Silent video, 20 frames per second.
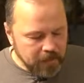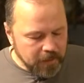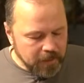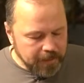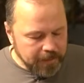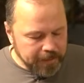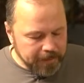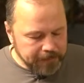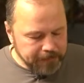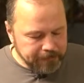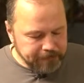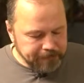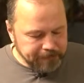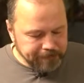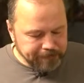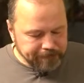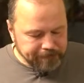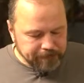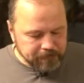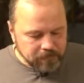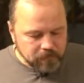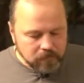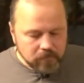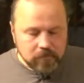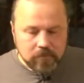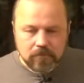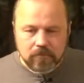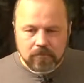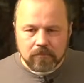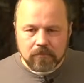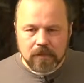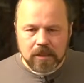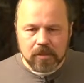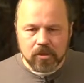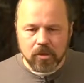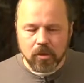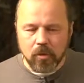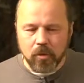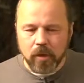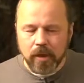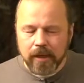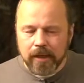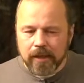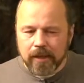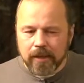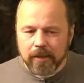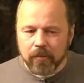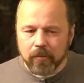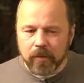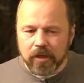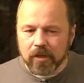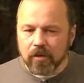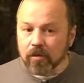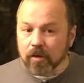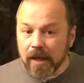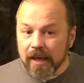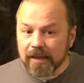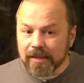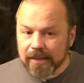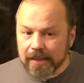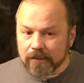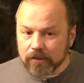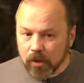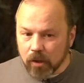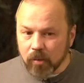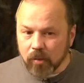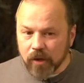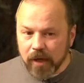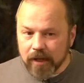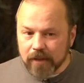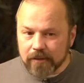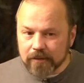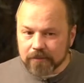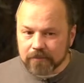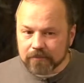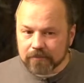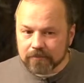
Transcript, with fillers: Um, so we don't like that though, right?